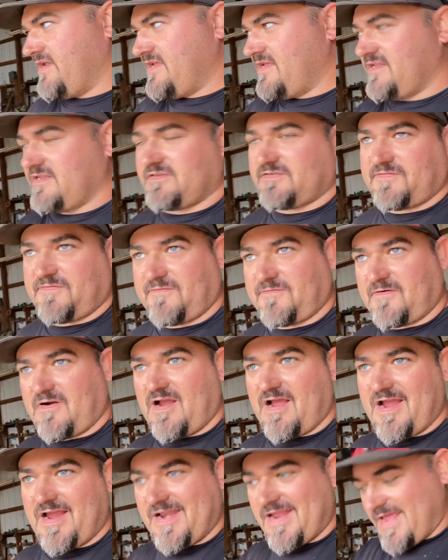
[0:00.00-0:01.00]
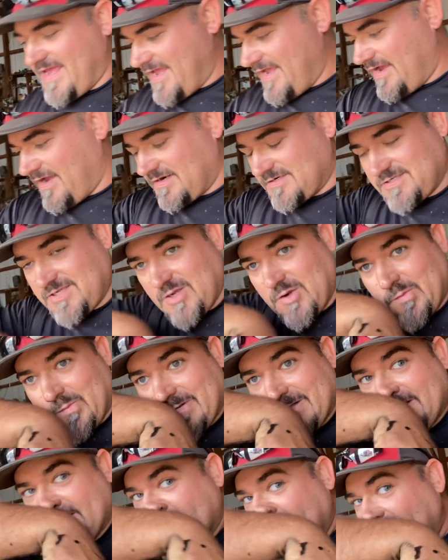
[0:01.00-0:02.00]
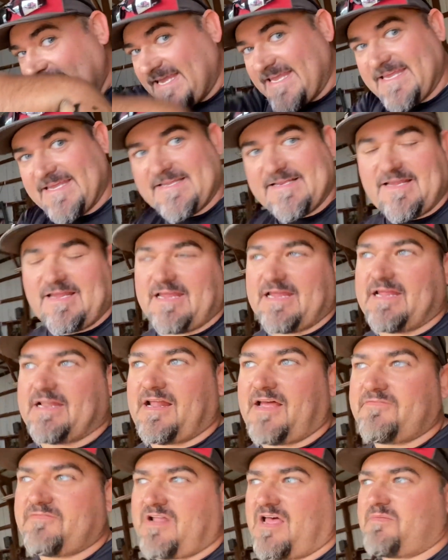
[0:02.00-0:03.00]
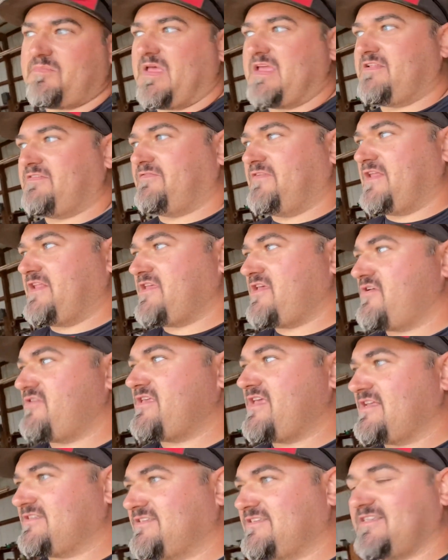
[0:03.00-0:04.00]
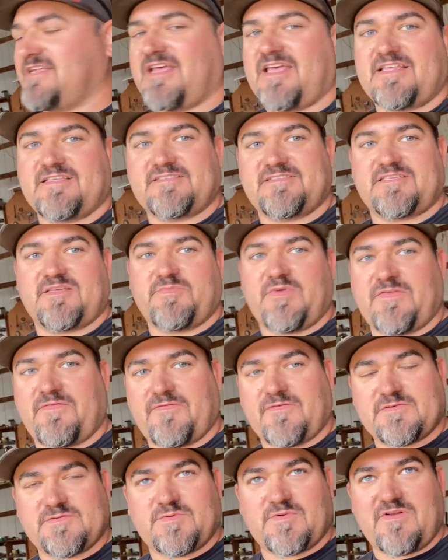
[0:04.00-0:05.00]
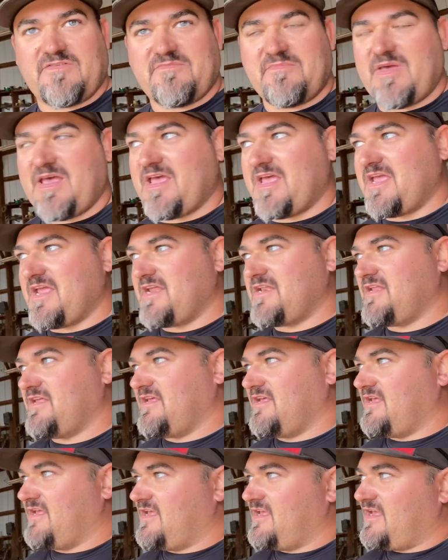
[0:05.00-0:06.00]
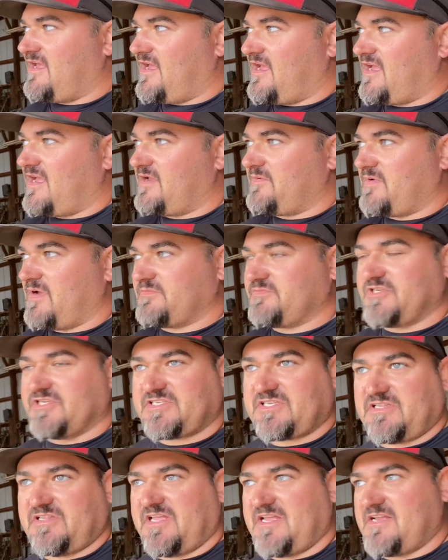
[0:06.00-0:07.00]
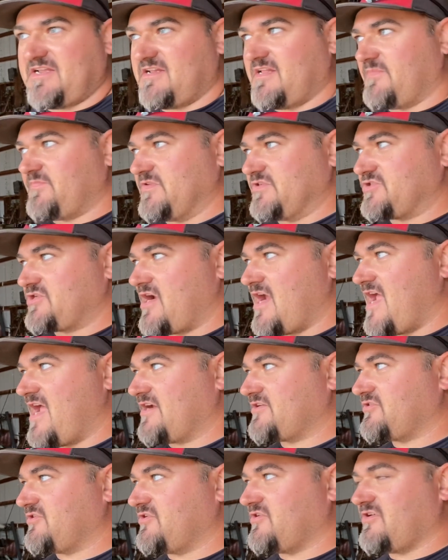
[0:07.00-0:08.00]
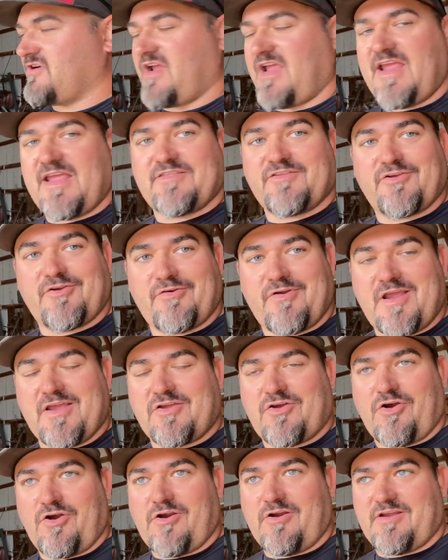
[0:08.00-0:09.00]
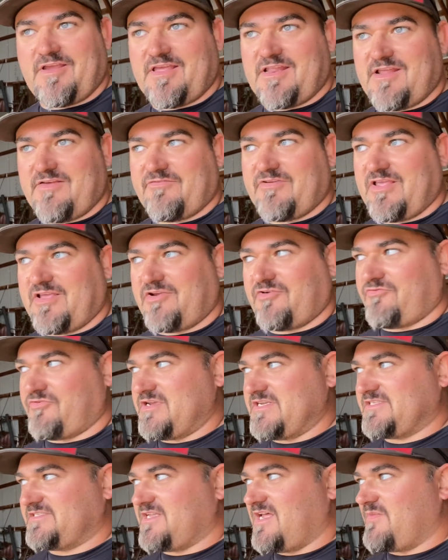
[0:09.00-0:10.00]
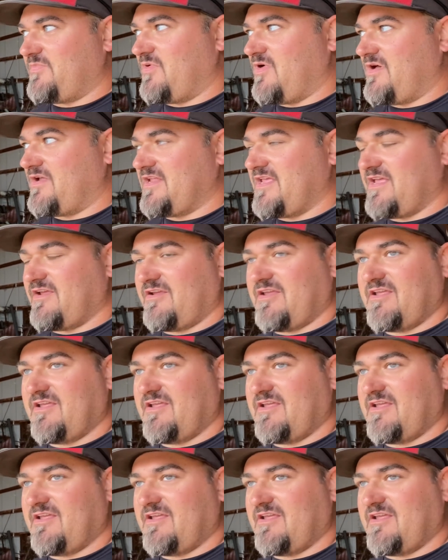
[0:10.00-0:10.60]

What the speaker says: is Friday, October 2nd, and I've not made a video yet today. This is gonna be the first one I've made. I'm just cleaning up the tractor and the grain cart, getting everything greased up on it,